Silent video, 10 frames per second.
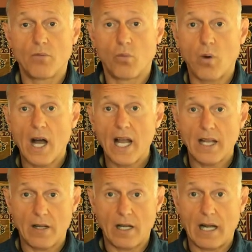why?
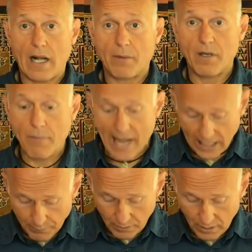I'm going to back
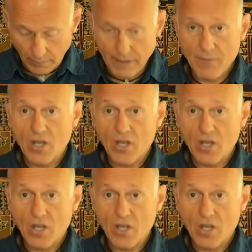up a little bit.